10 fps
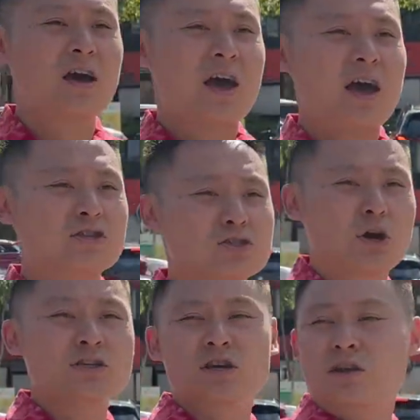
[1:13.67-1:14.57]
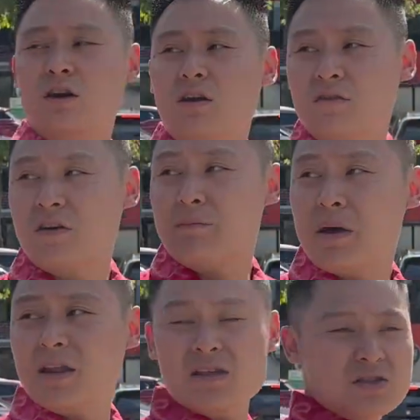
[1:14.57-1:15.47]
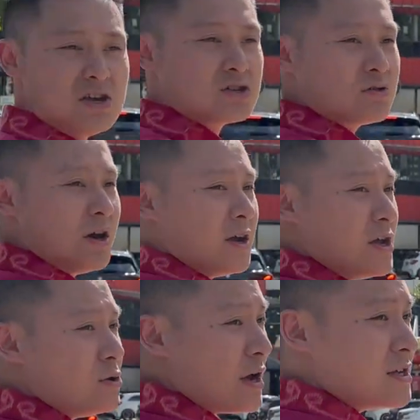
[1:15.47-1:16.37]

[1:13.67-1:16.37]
enjoys a lot of amenities, right? And you can